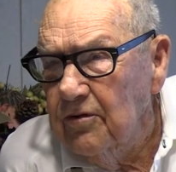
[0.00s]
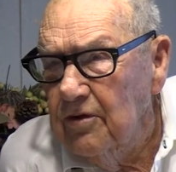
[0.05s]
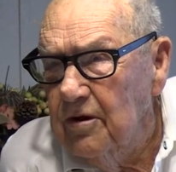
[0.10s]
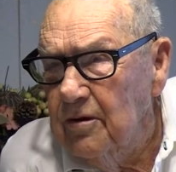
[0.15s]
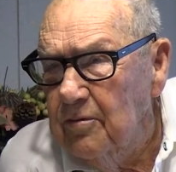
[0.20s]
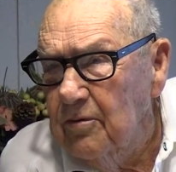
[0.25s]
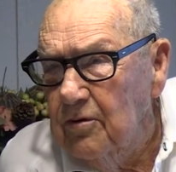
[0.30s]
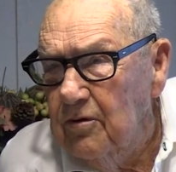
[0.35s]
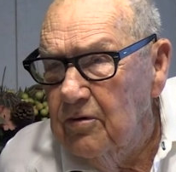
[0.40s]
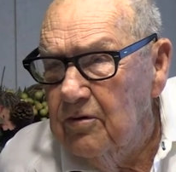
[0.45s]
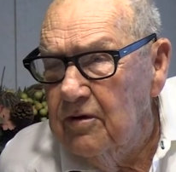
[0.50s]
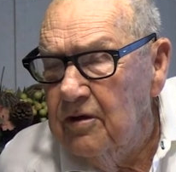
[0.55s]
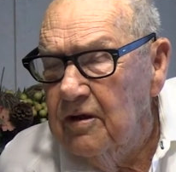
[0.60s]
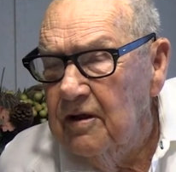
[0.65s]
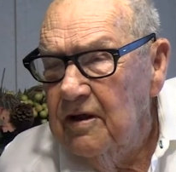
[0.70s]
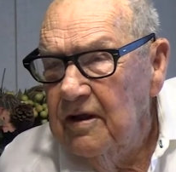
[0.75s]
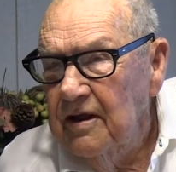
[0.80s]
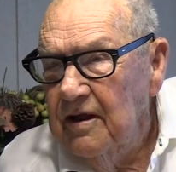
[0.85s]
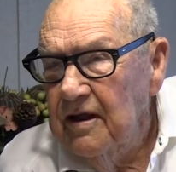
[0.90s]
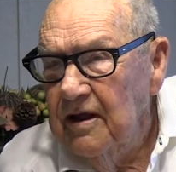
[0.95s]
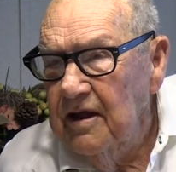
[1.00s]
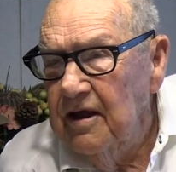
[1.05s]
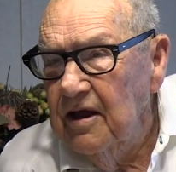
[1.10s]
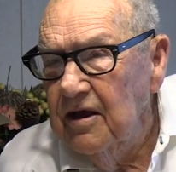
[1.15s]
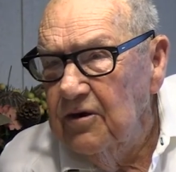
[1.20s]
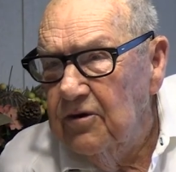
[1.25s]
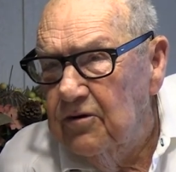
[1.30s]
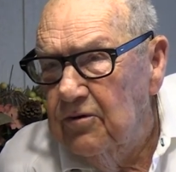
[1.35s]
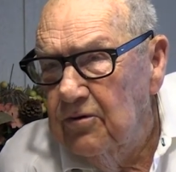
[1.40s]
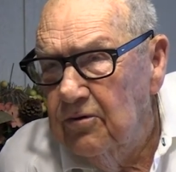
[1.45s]
Let him, of course he
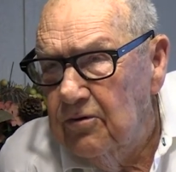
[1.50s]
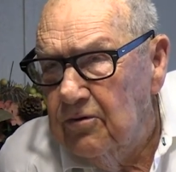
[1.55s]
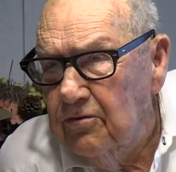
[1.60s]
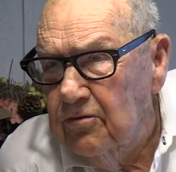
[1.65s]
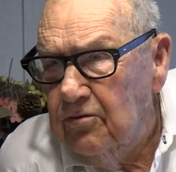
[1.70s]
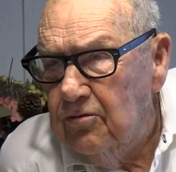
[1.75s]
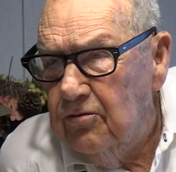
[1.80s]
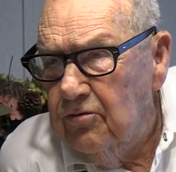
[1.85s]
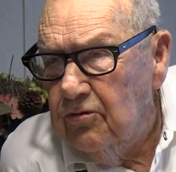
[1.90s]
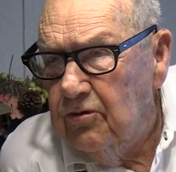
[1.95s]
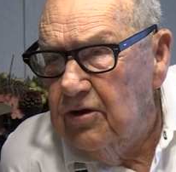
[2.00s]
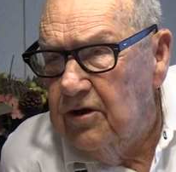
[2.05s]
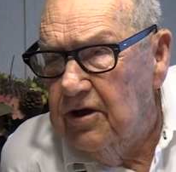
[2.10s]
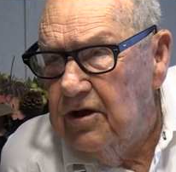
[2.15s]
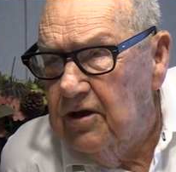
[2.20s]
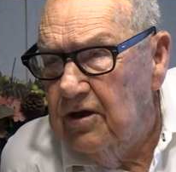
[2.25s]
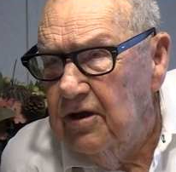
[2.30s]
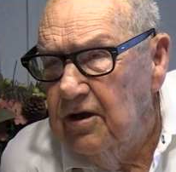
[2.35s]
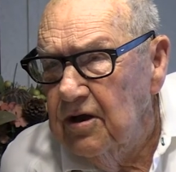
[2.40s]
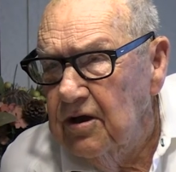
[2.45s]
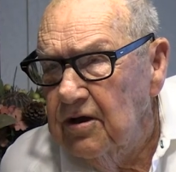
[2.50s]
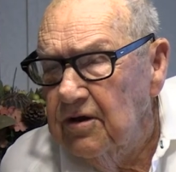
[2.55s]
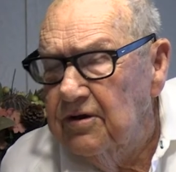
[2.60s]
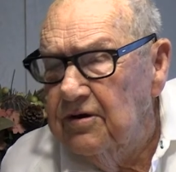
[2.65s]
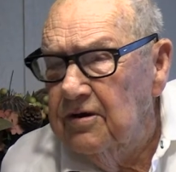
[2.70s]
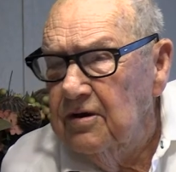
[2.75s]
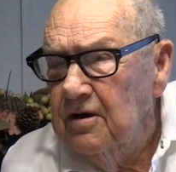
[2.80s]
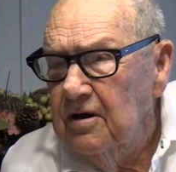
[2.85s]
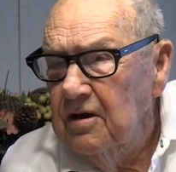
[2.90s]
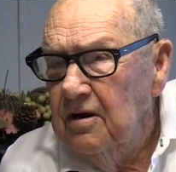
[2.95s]
had two, three
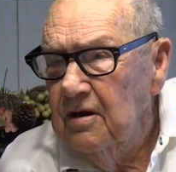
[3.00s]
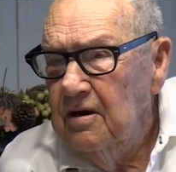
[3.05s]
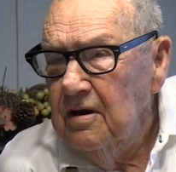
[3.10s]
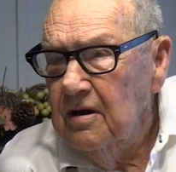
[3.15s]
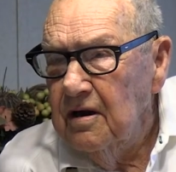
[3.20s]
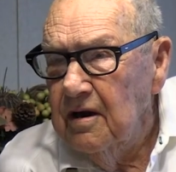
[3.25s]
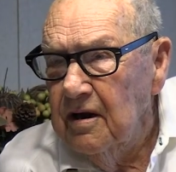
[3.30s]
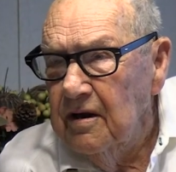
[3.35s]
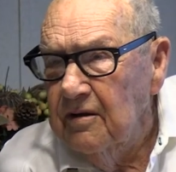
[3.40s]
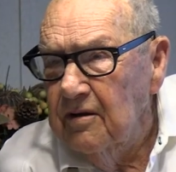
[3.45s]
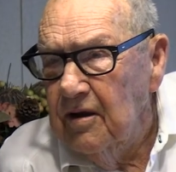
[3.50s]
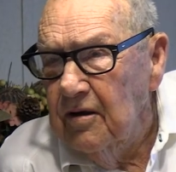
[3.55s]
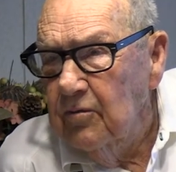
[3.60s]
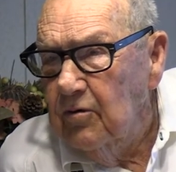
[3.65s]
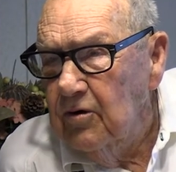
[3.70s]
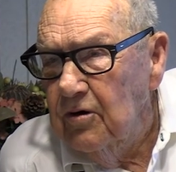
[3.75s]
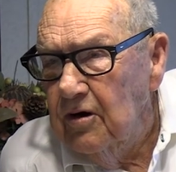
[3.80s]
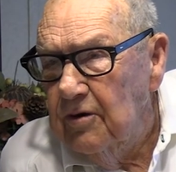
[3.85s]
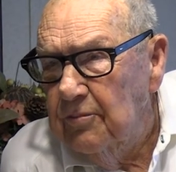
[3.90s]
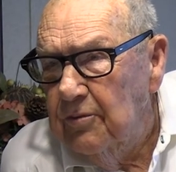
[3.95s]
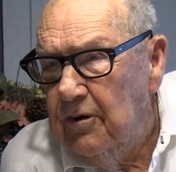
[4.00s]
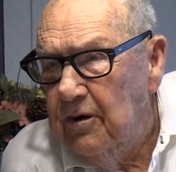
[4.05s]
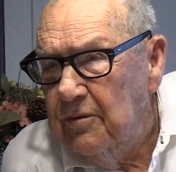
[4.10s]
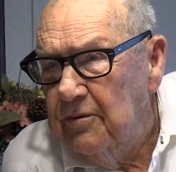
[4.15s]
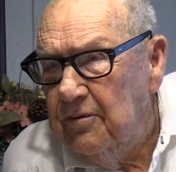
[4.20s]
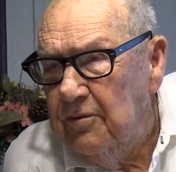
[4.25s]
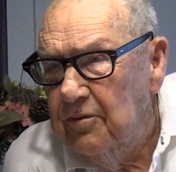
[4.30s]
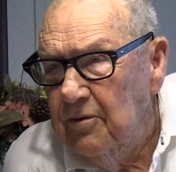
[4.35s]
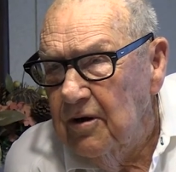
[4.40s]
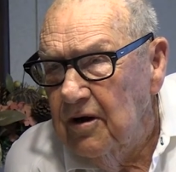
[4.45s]
kids, and they, they wouldn't put,
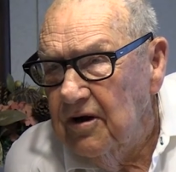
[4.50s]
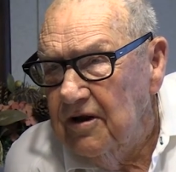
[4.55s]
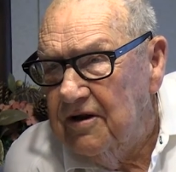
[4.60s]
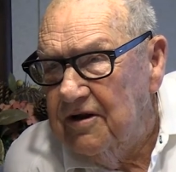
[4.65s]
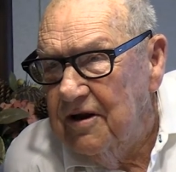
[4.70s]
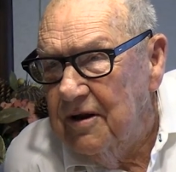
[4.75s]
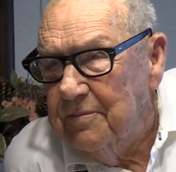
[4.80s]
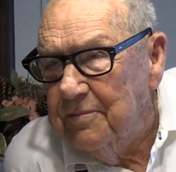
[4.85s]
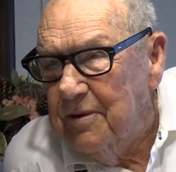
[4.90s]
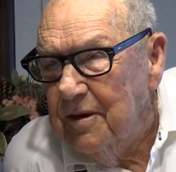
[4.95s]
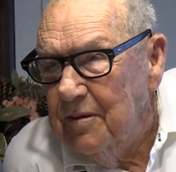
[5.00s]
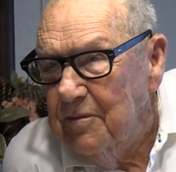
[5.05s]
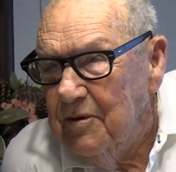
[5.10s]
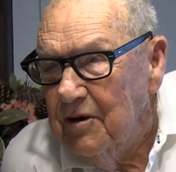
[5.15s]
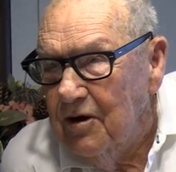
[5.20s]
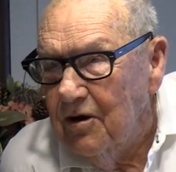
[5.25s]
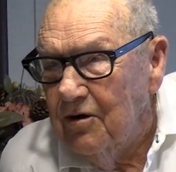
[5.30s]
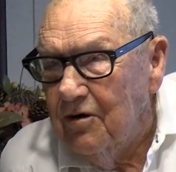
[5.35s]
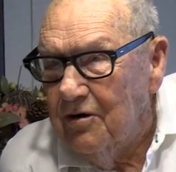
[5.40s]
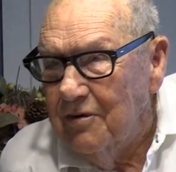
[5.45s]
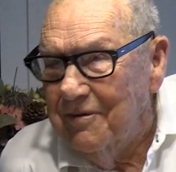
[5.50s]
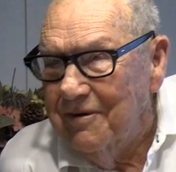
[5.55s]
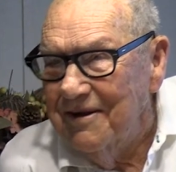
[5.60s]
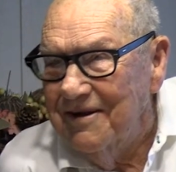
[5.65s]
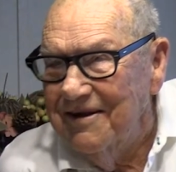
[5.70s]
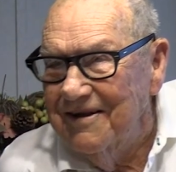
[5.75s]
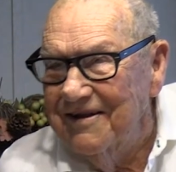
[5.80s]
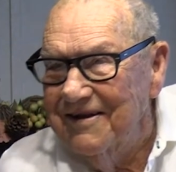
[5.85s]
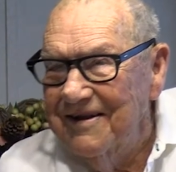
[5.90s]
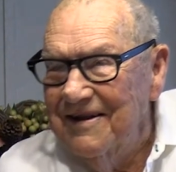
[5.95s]
accept him in the army.